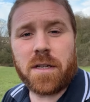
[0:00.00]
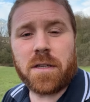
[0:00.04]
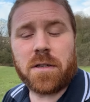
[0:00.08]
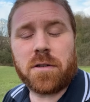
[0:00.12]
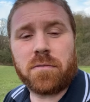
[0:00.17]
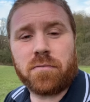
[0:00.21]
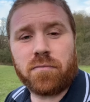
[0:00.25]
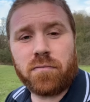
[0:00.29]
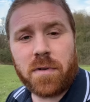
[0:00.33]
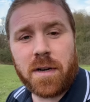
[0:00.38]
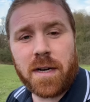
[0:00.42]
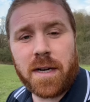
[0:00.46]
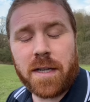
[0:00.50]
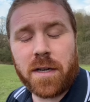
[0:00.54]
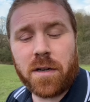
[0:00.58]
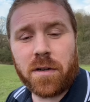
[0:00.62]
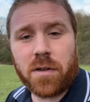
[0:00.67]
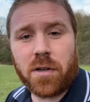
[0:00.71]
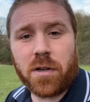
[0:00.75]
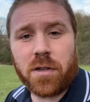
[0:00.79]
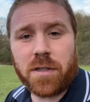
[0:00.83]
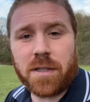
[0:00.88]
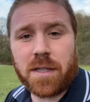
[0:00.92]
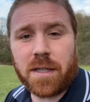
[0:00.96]
it's a really
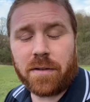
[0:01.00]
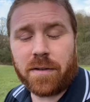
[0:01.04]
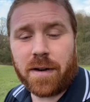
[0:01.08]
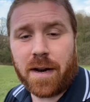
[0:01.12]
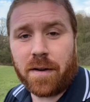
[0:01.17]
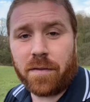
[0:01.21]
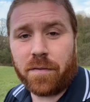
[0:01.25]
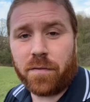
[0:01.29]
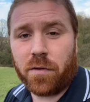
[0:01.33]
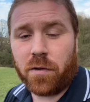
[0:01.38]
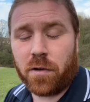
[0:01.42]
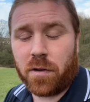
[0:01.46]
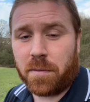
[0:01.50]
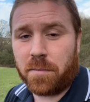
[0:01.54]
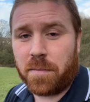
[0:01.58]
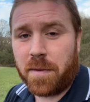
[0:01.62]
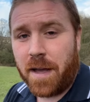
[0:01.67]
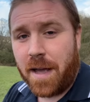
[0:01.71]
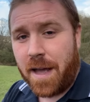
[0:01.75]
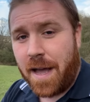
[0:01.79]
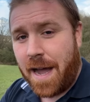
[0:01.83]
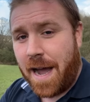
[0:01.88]
good hunting ground for them